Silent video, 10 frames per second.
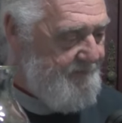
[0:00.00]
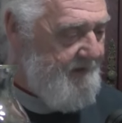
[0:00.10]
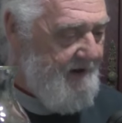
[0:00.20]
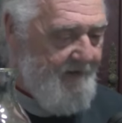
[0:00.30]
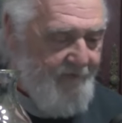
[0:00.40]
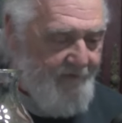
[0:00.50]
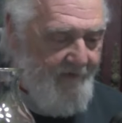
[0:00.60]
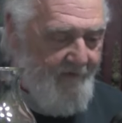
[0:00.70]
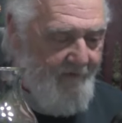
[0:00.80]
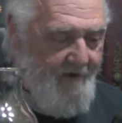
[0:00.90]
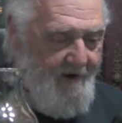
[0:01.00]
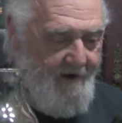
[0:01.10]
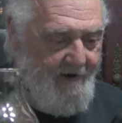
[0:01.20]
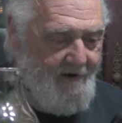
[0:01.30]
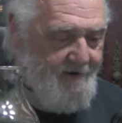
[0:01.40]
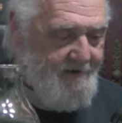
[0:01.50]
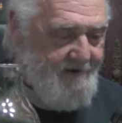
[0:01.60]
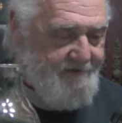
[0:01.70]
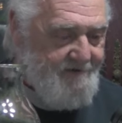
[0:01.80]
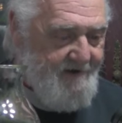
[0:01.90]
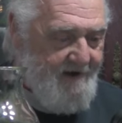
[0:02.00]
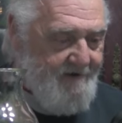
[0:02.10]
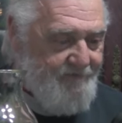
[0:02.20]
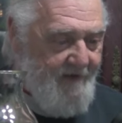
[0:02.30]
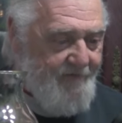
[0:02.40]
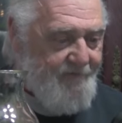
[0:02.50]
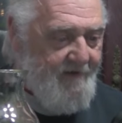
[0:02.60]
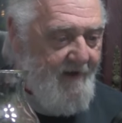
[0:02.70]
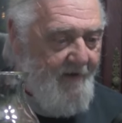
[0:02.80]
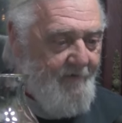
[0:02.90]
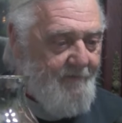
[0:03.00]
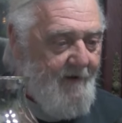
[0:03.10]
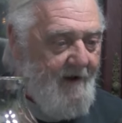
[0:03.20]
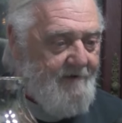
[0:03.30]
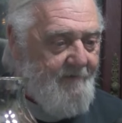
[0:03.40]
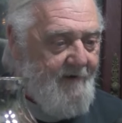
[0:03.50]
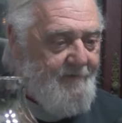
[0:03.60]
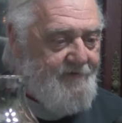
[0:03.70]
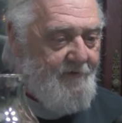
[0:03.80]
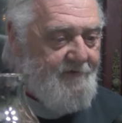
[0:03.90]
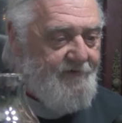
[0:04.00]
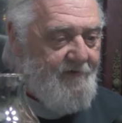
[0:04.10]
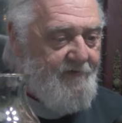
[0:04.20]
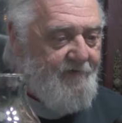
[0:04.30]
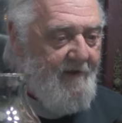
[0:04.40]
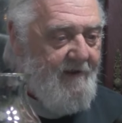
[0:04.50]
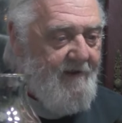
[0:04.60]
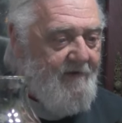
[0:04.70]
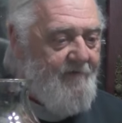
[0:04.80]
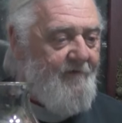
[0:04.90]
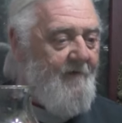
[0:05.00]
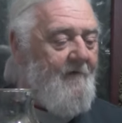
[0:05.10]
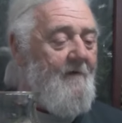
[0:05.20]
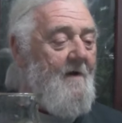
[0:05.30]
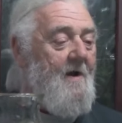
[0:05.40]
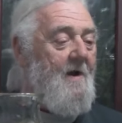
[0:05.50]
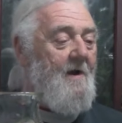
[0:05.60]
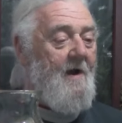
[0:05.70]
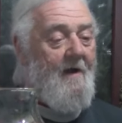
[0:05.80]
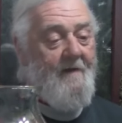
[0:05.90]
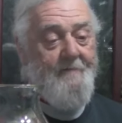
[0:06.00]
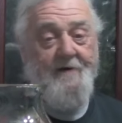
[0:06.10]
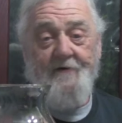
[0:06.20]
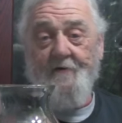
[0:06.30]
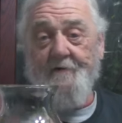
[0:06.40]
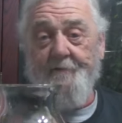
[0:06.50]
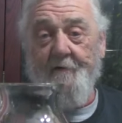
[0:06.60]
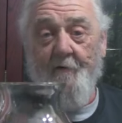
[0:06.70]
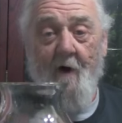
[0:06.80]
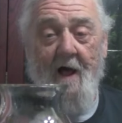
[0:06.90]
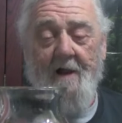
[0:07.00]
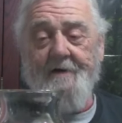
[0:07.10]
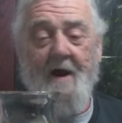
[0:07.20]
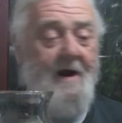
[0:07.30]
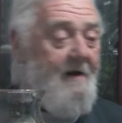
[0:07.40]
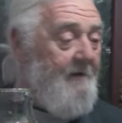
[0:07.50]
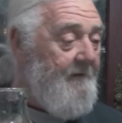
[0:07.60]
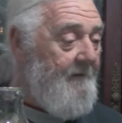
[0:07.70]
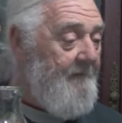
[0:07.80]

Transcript: their belt. So, and looking at the dates, I see all the way back to maybe 2016. So they've been doing it for a while now.